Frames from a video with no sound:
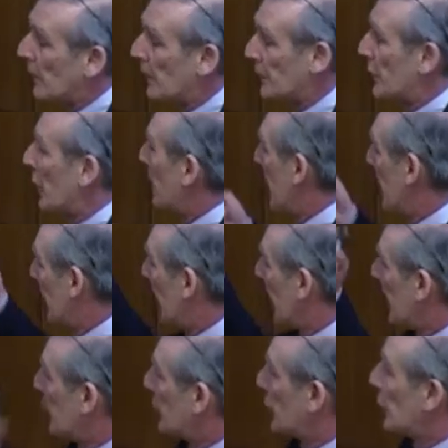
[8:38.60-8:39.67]
this top
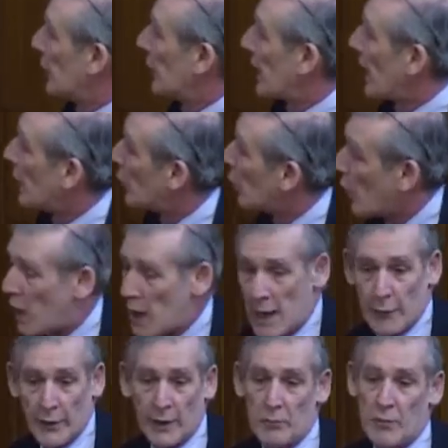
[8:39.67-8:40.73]
application, the
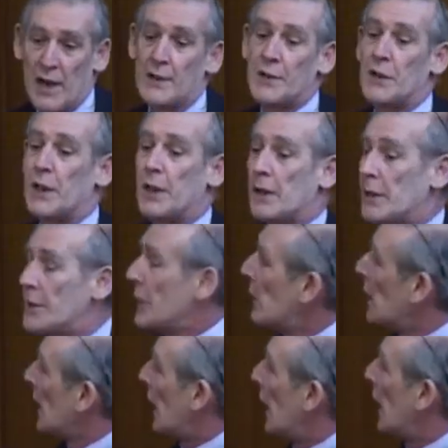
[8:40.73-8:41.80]
underwiring in braziers.
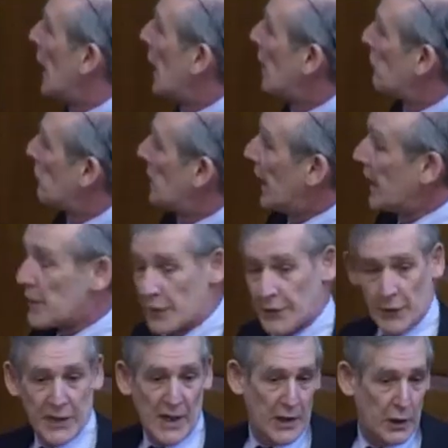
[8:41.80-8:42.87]
Again,
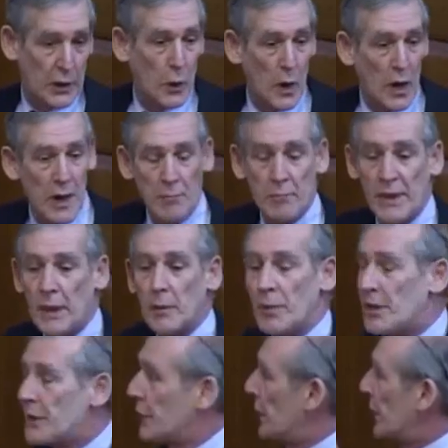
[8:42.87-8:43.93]
it's actually quite big
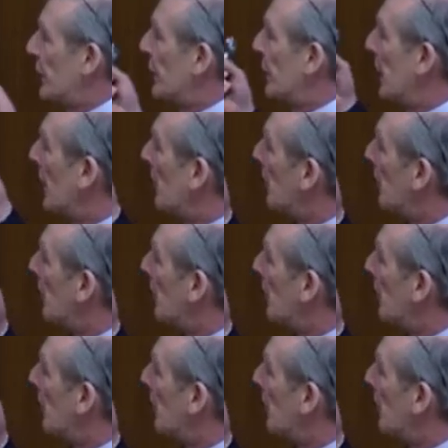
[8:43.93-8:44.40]
business.